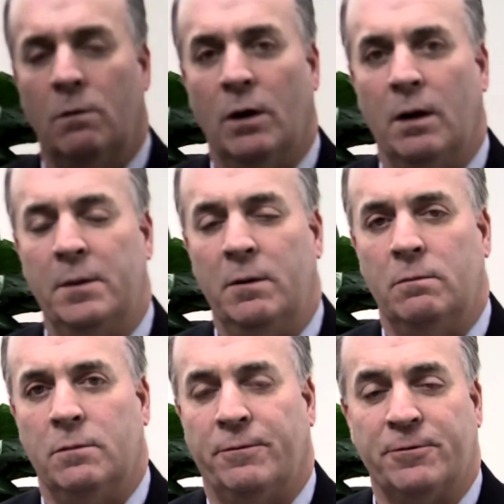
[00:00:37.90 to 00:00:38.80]
Well, I
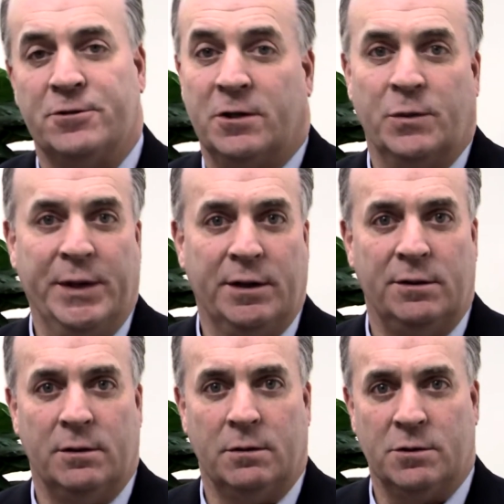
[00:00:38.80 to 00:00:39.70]
mean, the first thing we
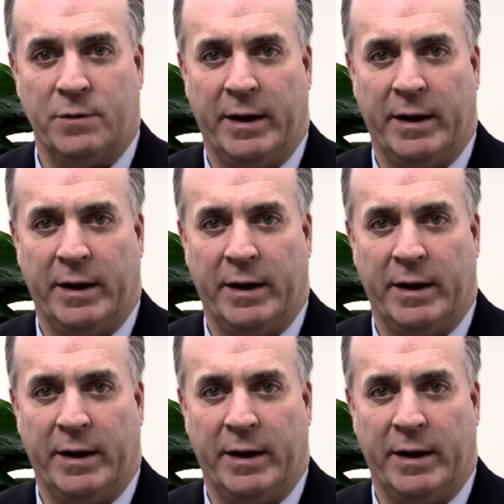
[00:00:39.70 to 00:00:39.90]
can do is